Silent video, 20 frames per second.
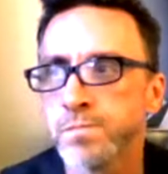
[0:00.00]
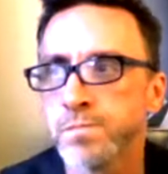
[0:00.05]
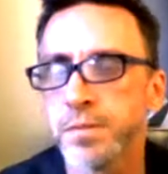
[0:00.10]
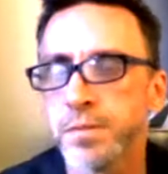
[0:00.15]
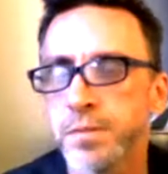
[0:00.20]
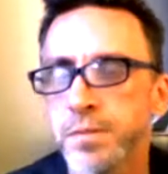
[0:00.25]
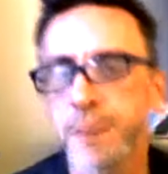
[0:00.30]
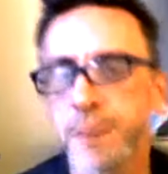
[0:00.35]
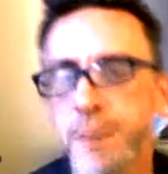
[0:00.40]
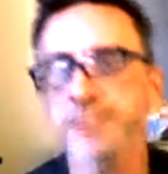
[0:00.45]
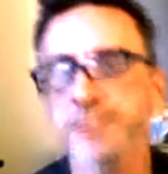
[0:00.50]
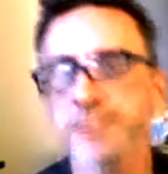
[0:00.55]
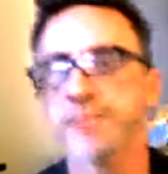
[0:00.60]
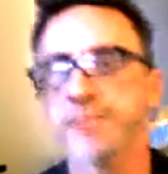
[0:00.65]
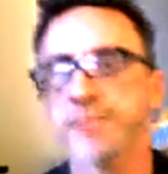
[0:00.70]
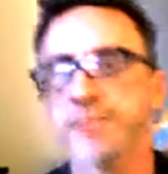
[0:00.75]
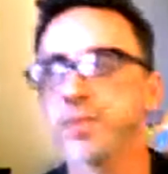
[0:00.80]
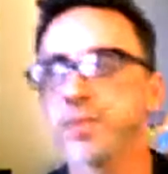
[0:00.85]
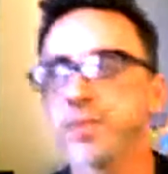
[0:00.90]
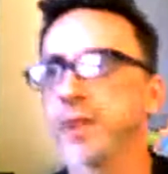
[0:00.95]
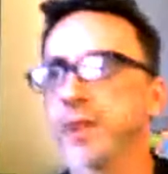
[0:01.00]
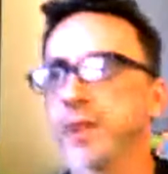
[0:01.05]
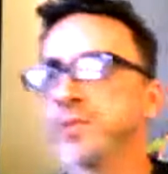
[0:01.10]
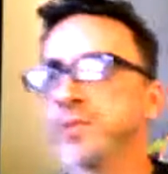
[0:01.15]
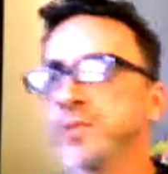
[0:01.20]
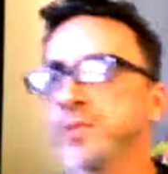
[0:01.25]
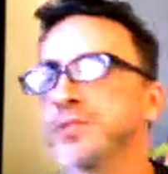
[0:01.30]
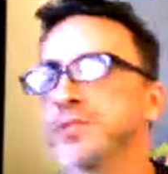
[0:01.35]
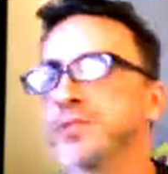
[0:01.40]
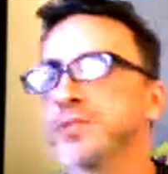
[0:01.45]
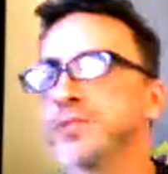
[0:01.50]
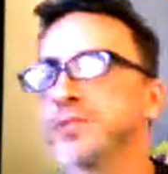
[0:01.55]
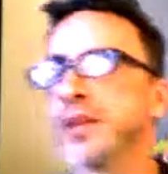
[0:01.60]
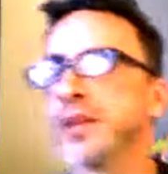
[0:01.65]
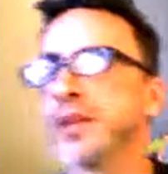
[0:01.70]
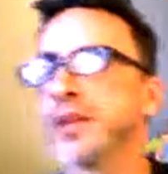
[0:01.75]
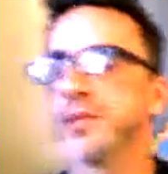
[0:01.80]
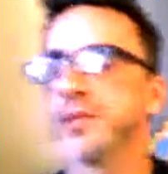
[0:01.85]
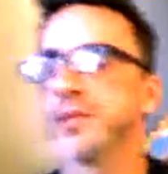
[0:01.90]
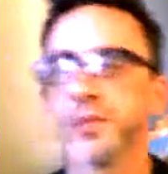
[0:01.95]
But what I will
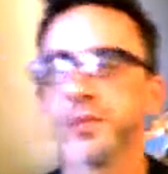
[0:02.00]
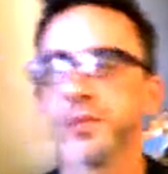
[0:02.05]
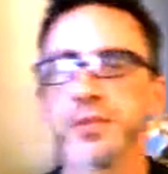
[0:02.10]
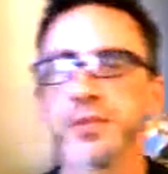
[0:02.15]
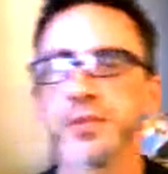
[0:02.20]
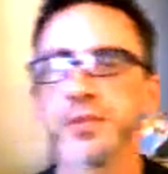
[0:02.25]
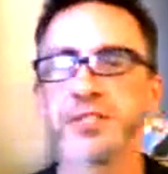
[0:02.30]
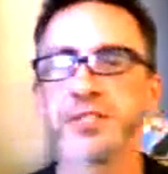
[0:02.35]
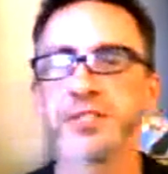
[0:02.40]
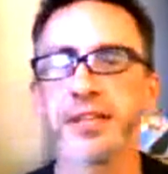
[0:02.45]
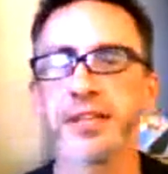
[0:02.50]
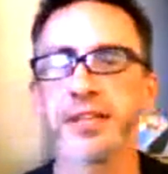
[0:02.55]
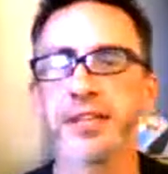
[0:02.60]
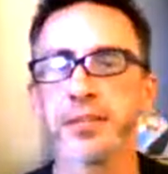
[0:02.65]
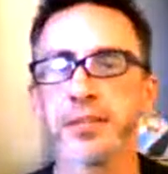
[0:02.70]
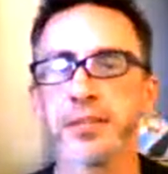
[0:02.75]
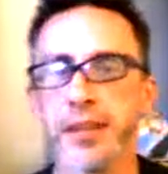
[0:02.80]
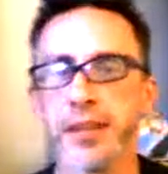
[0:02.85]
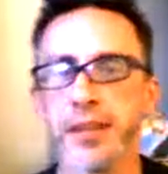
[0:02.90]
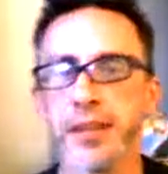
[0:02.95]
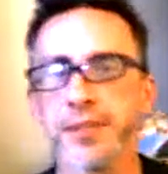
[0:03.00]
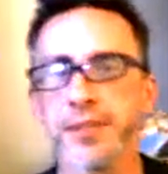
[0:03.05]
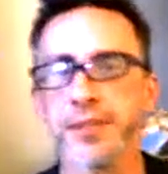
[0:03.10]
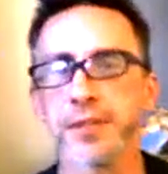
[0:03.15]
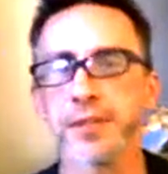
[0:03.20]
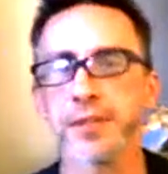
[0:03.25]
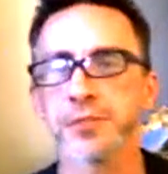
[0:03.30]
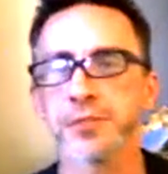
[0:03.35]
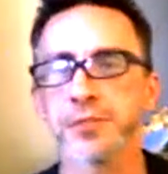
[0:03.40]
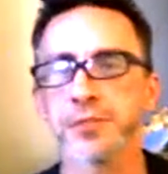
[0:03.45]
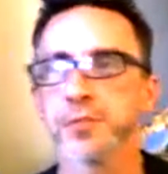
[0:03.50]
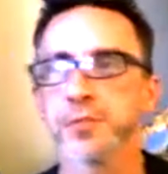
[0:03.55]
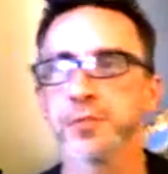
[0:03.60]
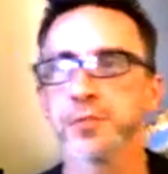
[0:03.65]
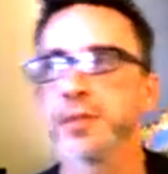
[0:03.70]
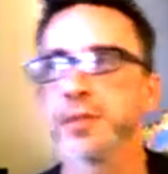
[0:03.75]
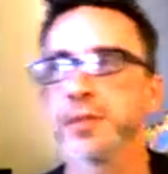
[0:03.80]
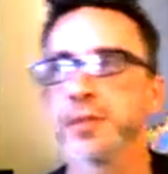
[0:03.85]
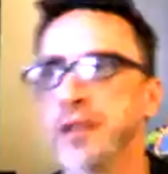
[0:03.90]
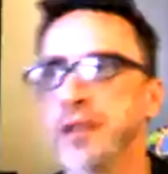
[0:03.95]
end up doing is taking many things from
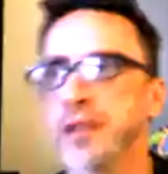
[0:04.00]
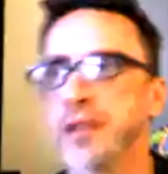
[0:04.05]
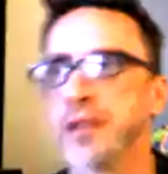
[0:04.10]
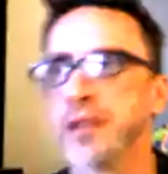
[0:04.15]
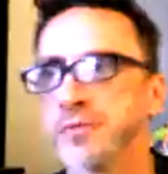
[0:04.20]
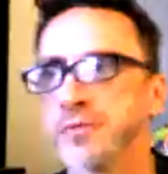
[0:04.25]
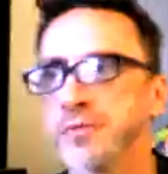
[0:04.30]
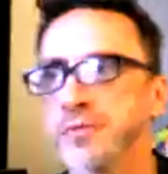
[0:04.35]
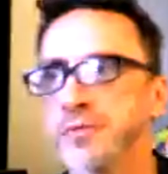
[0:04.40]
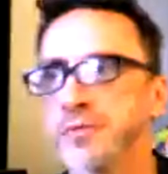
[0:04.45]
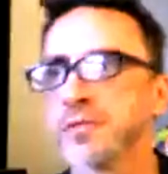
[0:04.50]
my life,